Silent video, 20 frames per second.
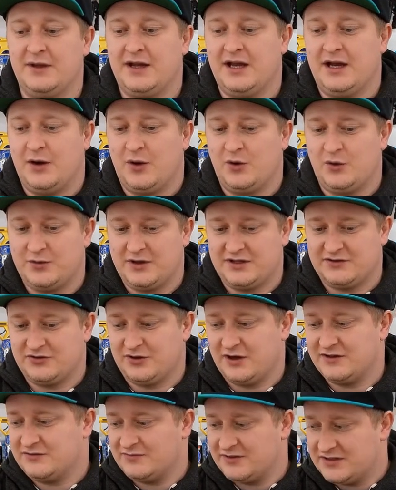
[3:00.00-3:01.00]
I always
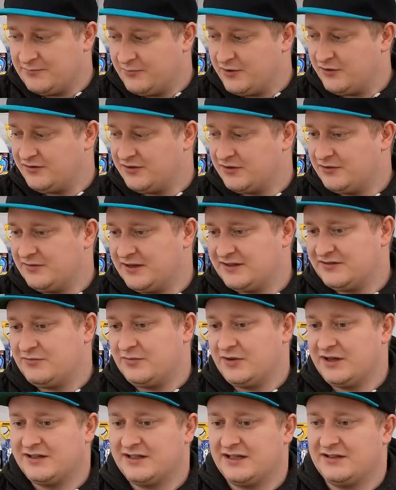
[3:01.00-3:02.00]
try to respond to you as
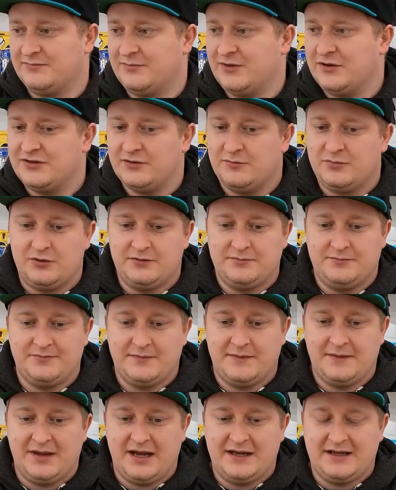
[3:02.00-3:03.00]
quickly as possible.
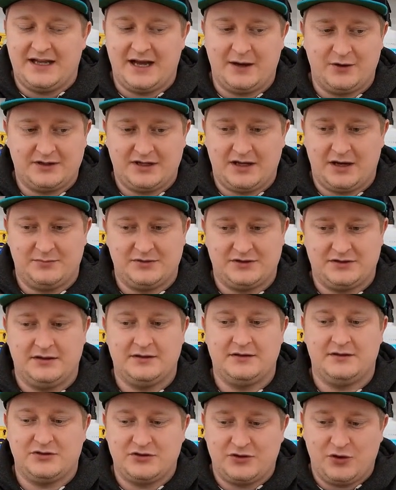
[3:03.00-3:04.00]
And now it comes.
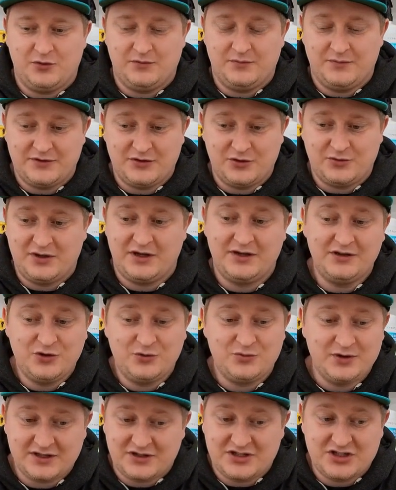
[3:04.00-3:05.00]
So the green is
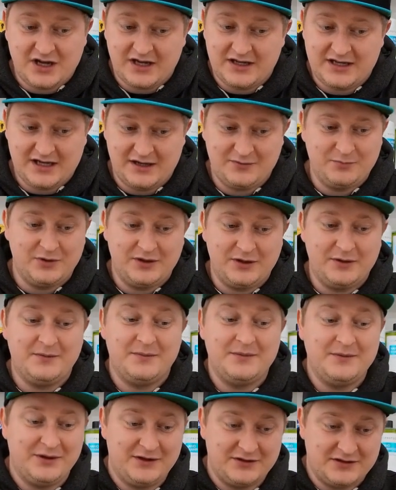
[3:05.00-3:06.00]
already shining at me.
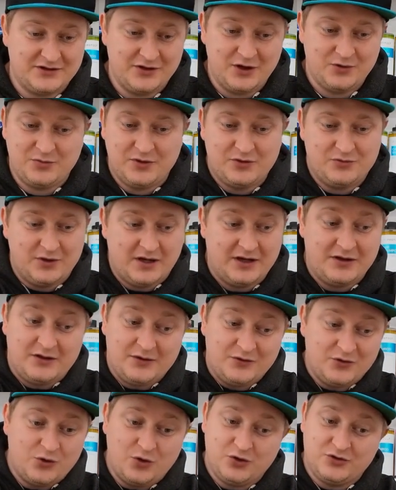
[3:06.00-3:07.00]
Let's start with red.
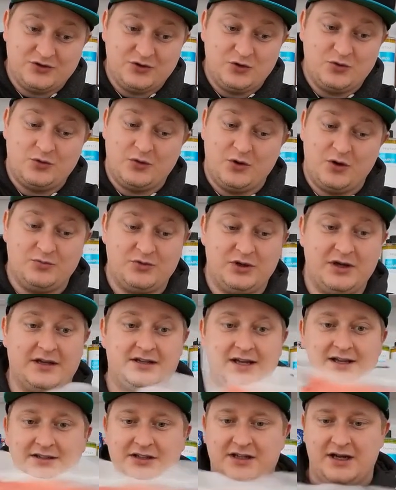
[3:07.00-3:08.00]
Also a really
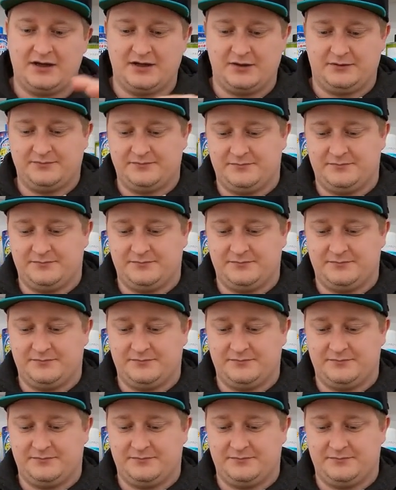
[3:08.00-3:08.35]
nice color.